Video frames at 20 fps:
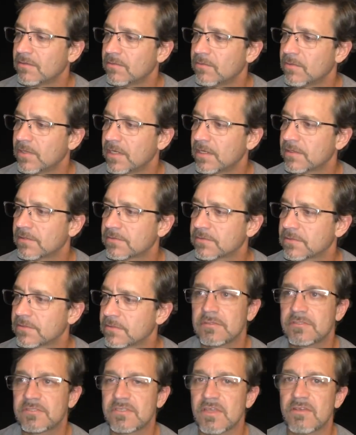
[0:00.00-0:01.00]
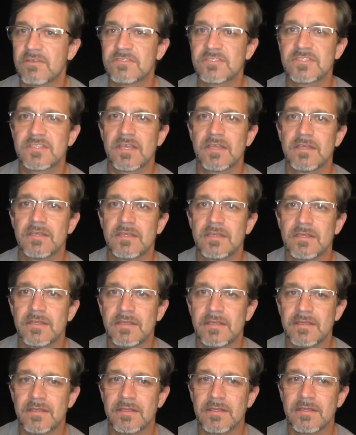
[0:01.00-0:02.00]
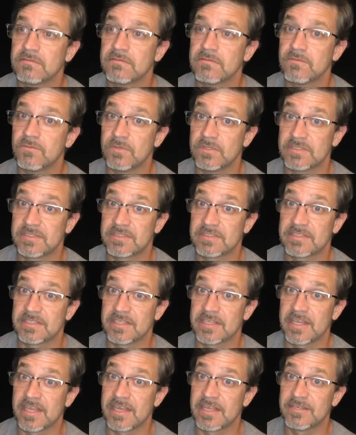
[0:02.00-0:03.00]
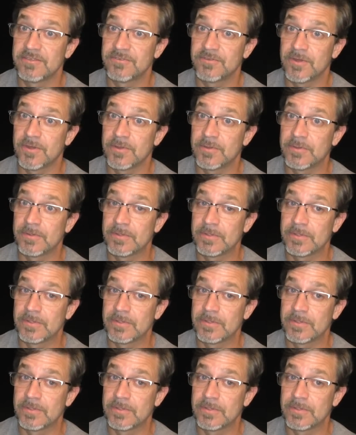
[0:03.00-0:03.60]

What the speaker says: What else? Salsa with cilantro.